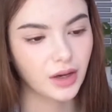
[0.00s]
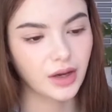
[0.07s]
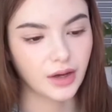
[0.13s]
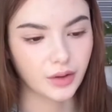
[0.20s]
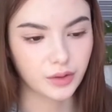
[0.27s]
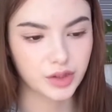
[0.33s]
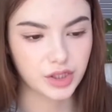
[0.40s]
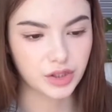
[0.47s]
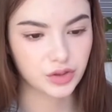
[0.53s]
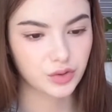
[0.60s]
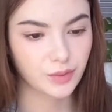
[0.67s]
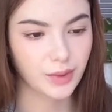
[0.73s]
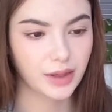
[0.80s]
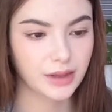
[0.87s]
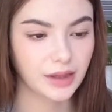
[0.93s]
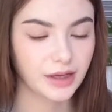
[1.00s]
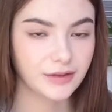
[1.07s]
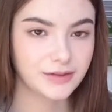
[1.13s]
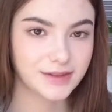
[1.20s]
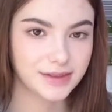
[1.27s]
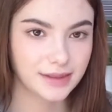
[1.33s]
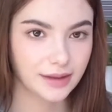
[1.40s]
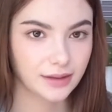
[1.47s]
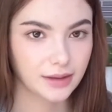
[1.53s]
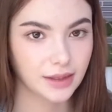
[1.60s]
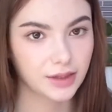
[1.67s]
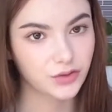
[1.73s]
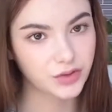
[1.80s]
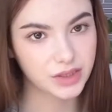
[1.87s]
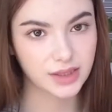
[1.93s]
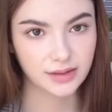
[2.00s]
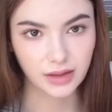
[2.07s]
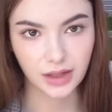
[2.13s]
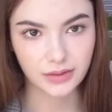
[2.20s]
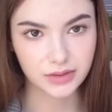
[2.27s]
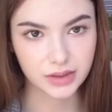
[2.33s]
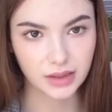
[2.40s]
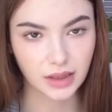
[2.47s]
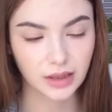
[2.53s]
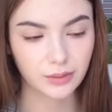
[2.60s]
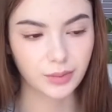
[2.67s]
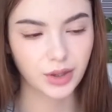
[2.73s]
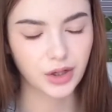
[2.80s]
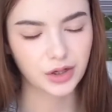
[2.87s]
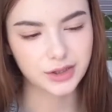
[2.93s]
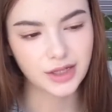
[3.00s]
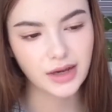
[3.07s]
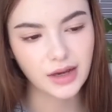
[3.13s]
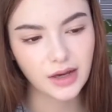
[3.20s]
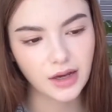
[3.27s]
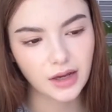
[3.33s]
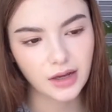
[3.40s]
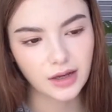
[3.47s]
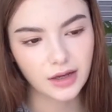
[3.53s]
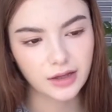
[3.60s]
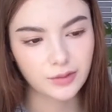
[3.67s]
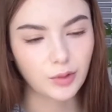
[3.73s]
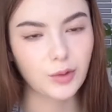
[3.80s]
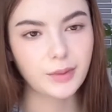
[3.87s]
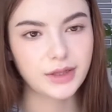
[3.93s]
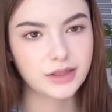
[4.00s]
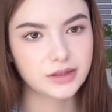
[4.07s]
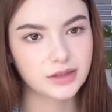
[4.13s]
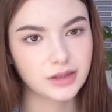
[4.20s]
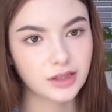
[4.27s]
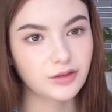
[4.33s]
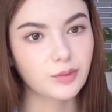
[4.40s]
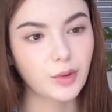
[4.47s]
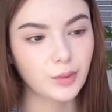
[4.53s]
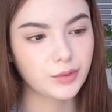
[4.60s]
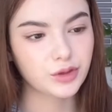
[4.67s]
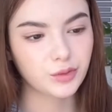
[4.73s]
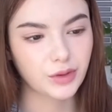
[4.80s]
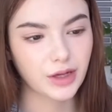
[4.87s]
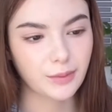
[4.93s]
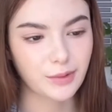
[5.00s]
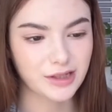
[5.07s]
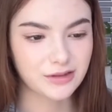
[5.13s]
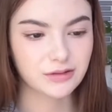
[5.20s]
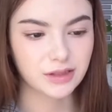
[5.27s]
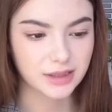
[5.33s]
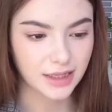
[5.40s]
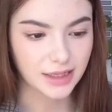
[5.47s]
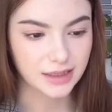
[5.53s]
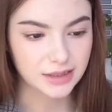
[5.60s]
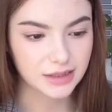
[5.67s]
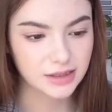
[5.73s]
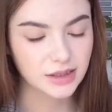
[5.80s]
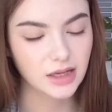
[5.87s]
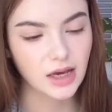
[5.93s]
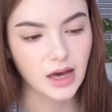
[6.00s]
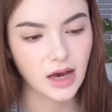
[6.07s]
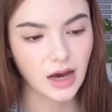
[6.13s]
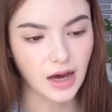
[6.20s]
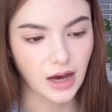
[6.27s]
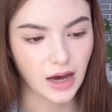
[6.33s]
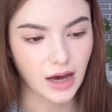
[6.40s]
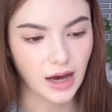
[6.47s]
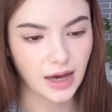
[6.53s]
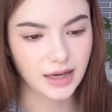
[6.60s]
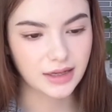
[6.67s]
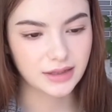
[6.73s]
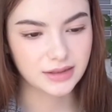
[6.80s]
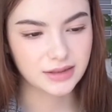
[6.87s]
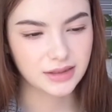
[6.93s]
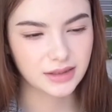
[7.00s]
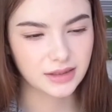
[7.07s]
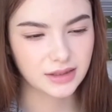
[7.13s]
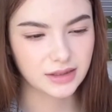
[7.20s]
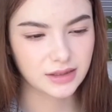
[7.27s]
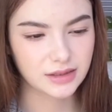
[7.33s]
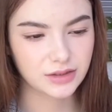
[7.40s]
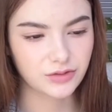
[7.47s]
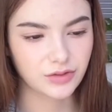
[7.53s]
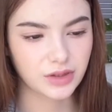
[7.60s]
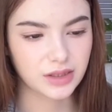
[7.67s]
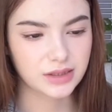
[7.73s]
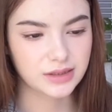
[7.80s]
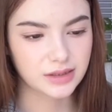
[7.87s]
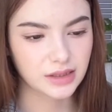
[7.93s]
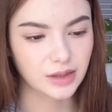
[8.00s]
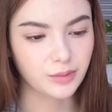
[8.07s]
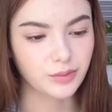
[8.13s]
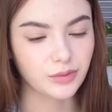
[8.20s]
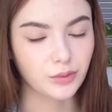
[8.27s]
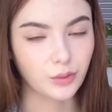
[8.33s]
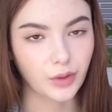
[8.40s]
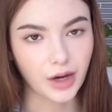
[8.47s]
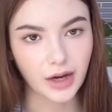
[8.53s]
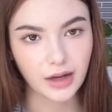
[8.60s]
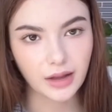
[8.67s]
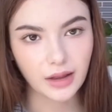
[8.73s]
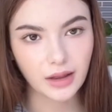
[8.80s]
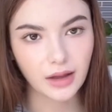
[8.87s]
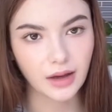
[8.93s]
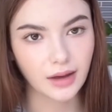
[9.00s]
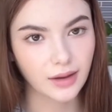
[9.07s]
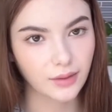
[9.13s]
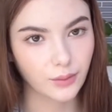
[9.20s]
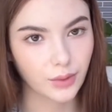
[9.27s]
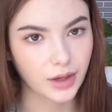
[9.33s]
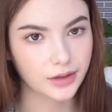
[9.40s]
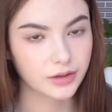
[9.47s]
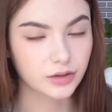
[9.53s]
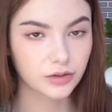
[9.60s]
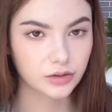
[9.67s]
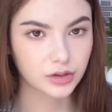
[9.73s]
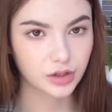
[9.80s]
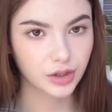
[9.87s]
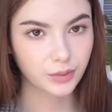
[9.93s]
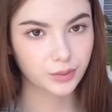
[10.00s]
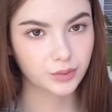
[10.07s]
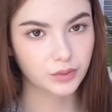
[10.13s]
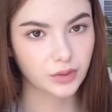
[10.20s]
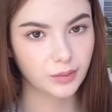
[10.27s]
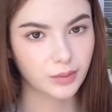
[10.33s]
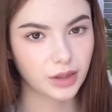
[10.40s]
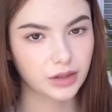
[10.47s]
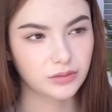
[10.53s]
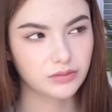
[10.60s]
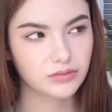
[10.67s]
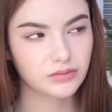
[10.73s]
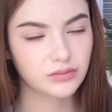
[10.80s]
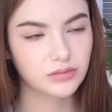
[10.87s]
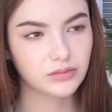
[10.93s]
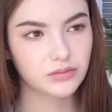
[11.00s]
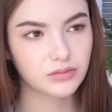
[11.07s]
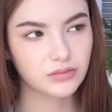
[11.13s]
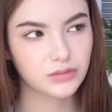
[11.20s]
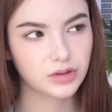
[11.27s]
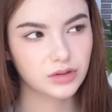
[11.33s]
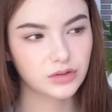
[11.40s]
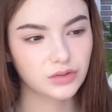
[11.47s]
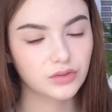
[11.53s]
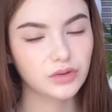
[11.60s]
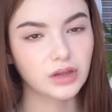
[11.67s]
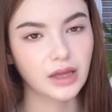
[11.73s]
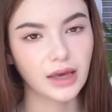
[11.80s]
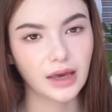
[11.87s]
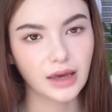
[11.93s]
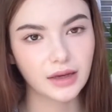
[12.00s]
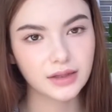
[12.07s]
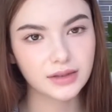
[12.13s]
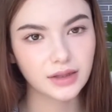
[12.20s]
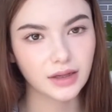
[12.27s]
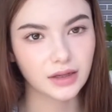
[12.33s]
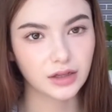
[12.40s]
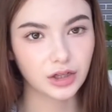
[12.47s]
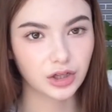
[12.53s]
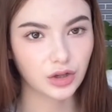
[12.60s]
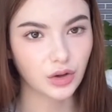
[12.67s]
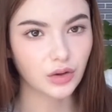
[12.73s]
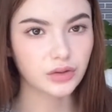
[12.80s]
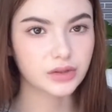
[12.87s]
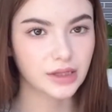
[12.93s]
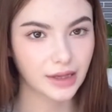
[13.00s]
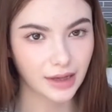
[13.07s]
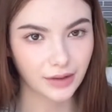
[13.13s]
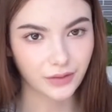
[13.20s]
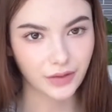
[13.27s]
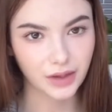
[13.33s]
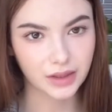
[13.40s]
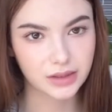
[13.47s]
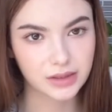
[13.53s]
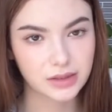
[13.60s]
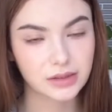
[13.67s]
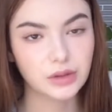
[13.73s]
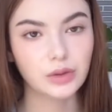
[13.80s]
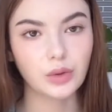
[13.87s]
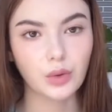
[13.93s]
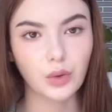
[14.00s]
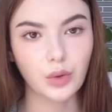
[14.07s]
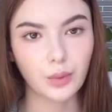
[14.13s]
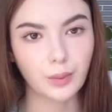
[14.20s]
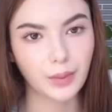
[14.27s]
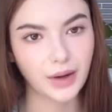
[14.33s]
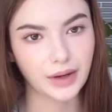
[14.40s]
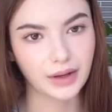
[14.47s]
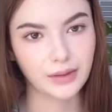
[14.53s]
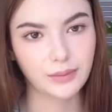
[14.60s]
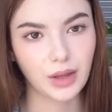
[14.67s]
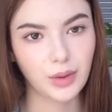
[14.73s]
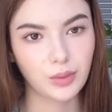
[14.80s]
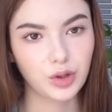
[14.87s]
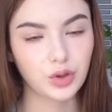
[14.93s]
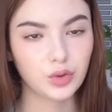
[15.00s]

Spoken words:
according to my lifestyle, like recent lifestyle. Because at the moment when I passed the test, I didn't really sleep well. I went to sleep a bit too late, and it also affects your body. Maybe you